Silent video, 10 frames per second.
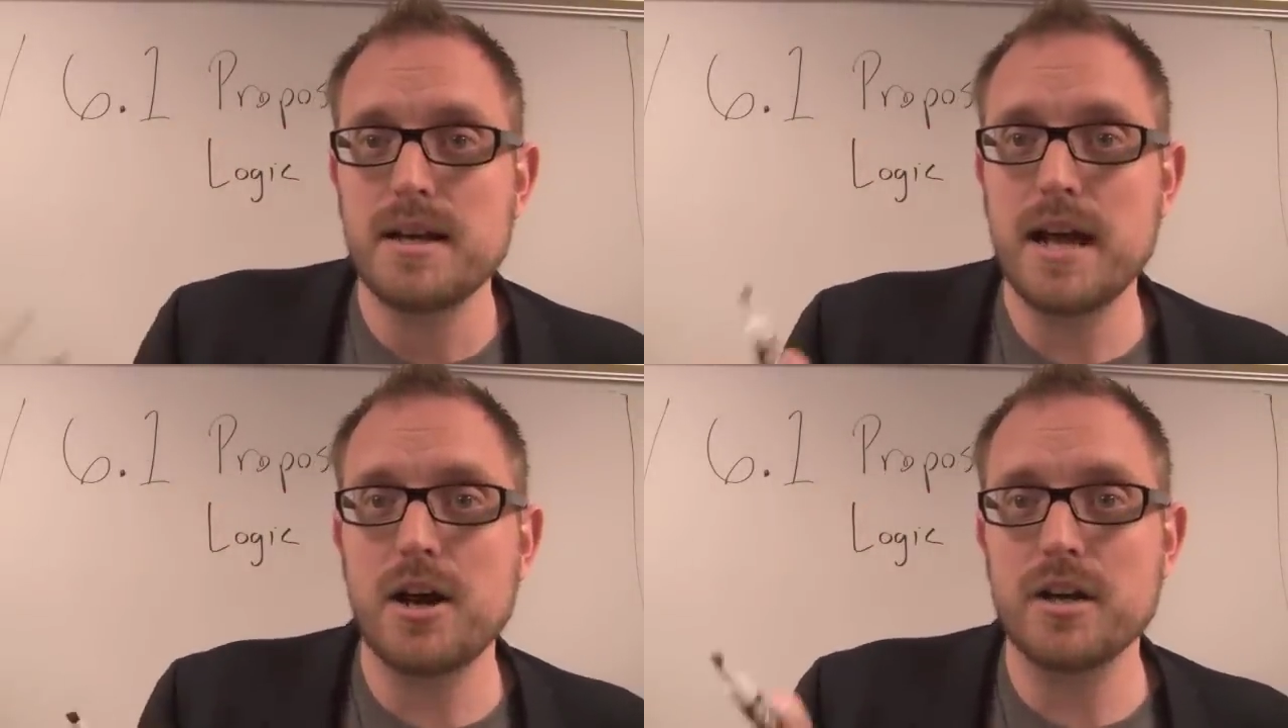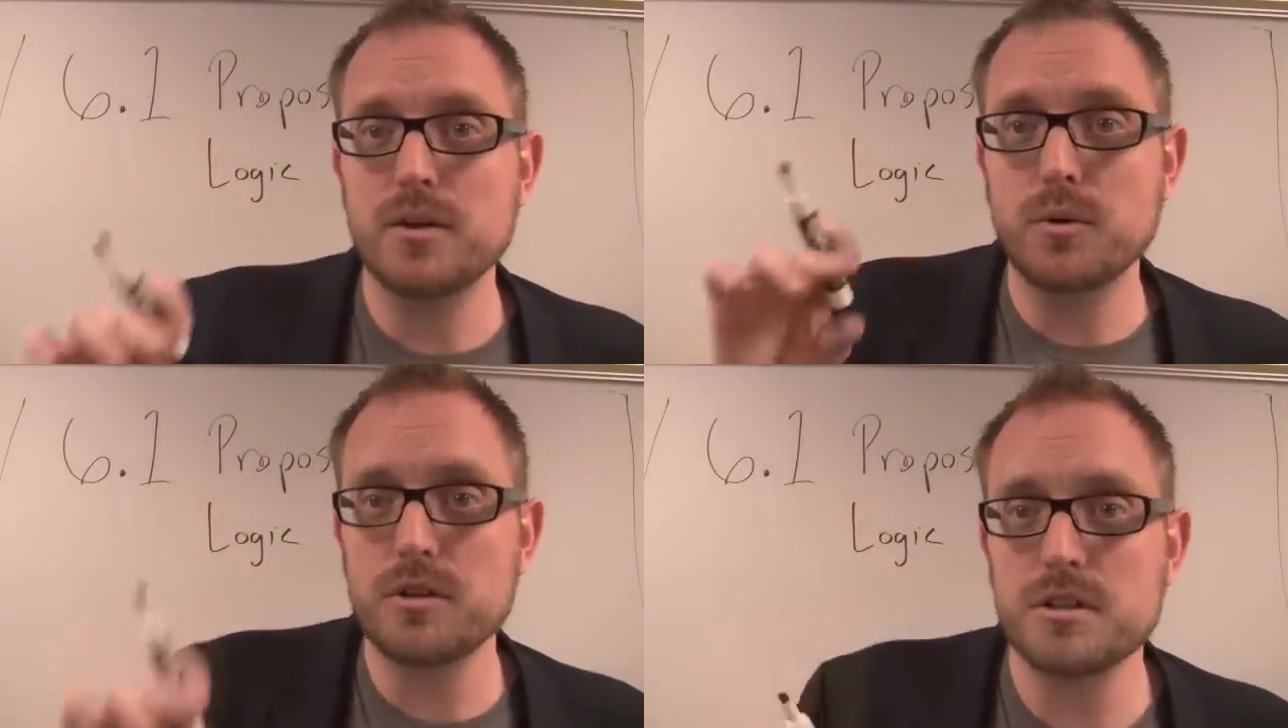Now,
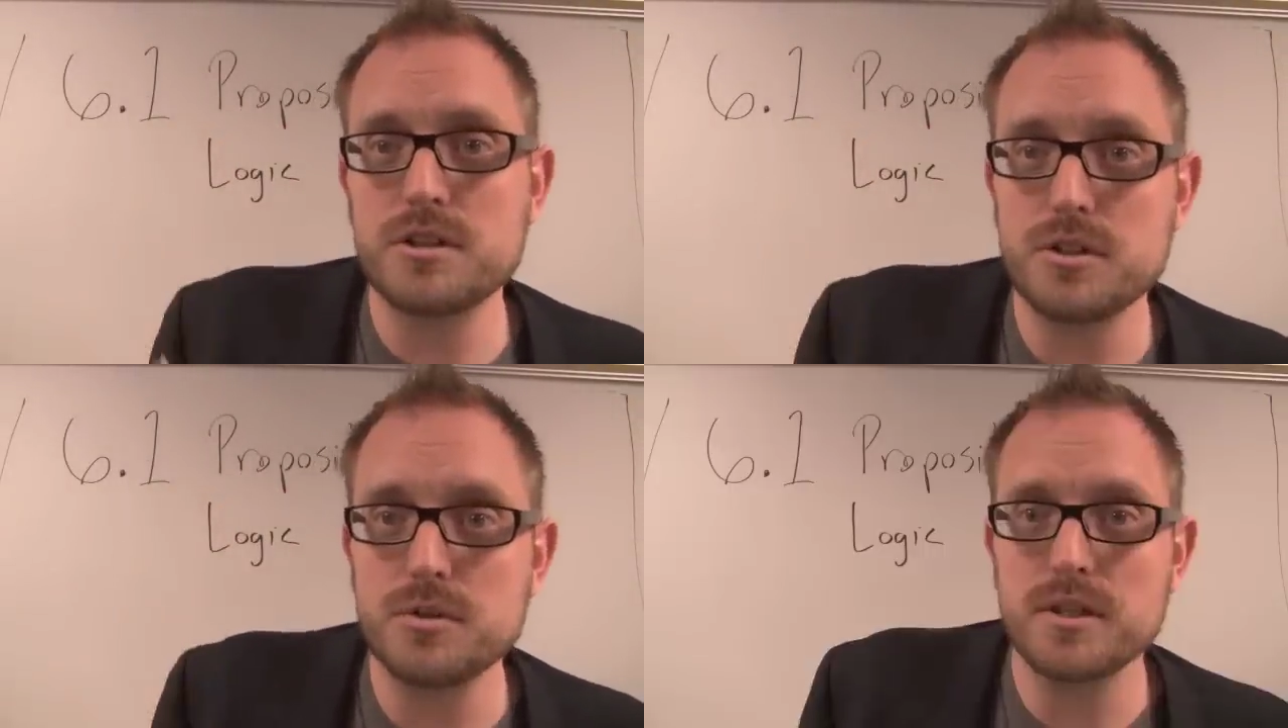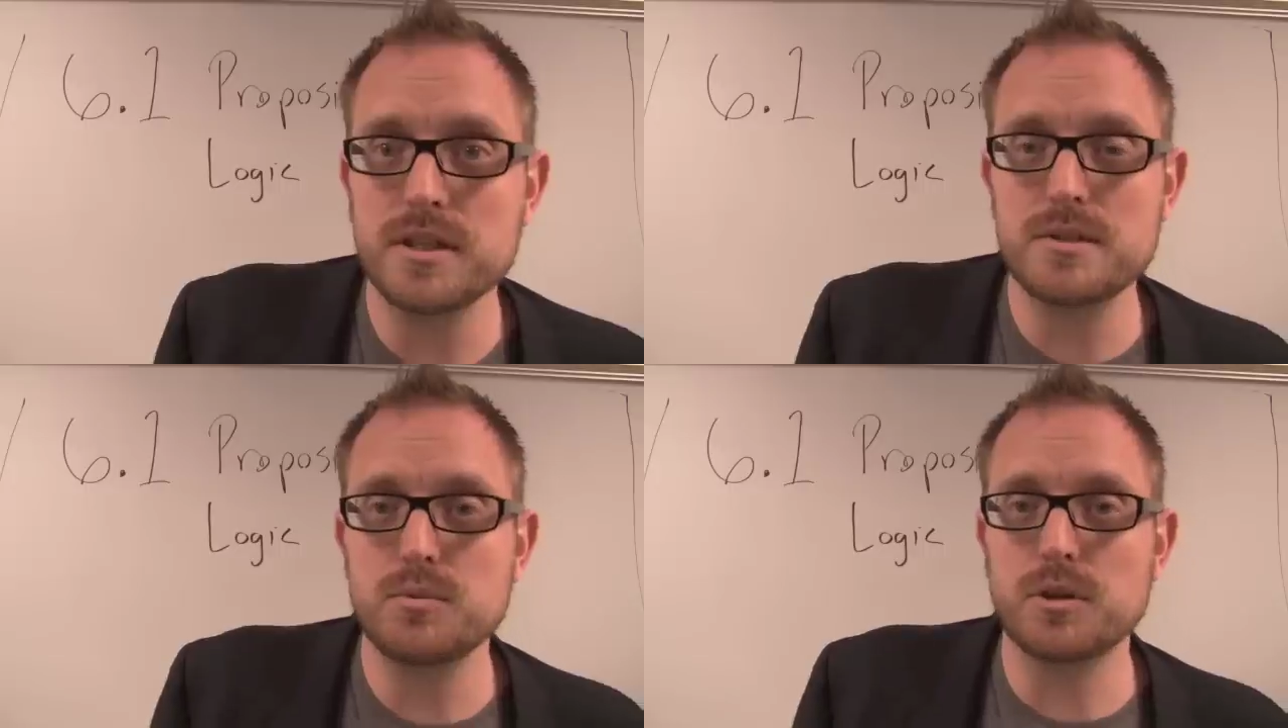in order to do
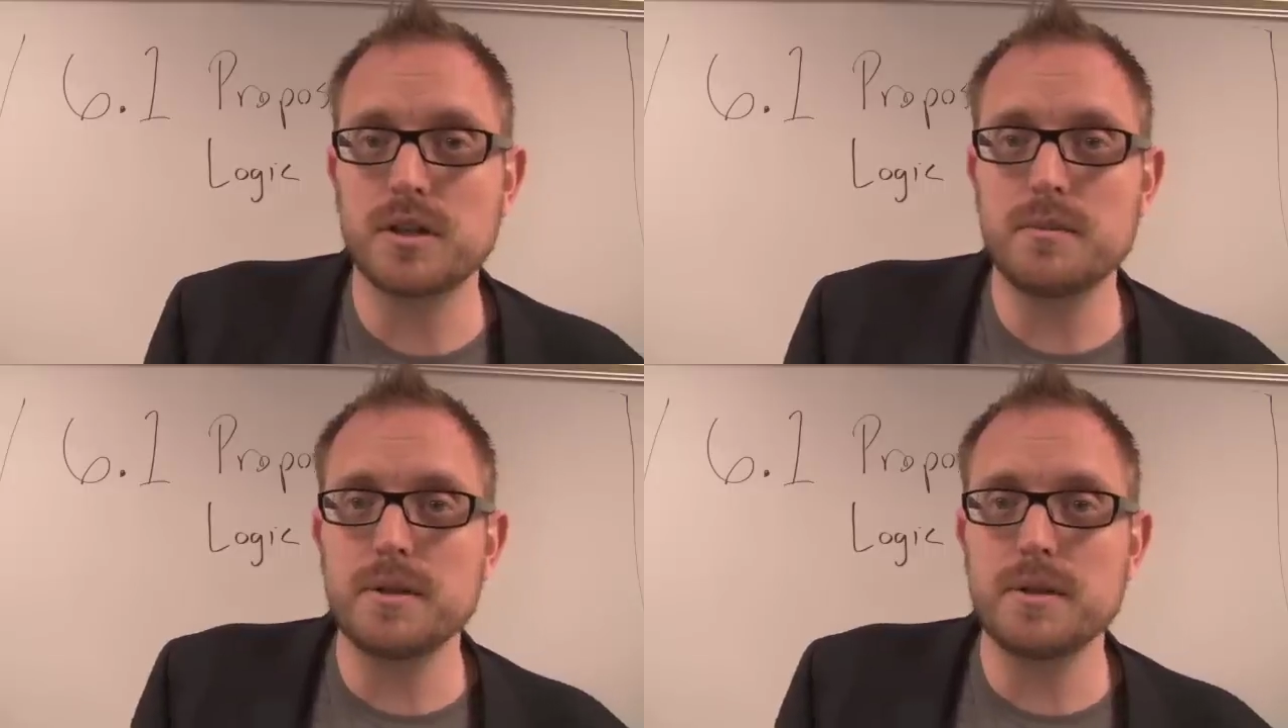this, we're going